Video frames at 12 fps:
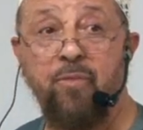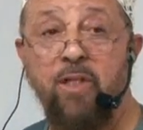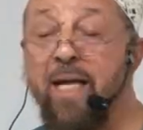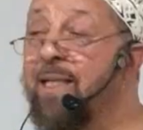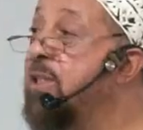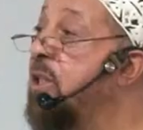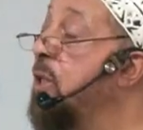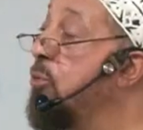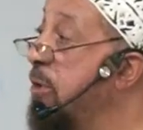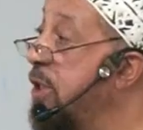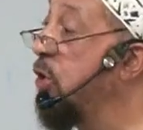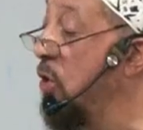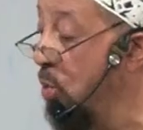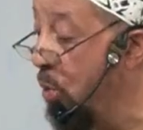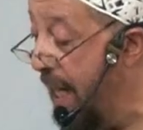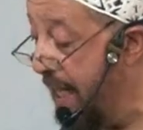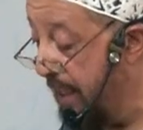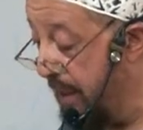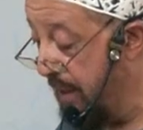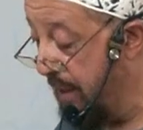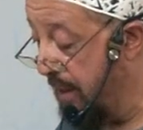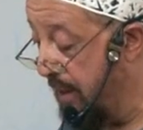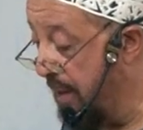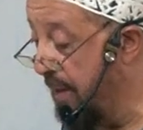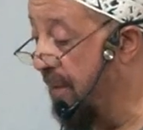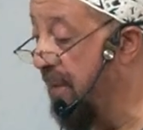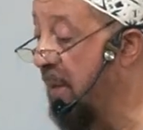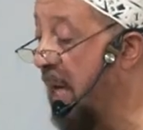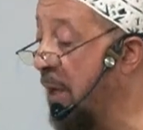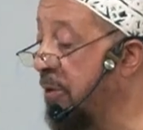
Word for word: That is the original way how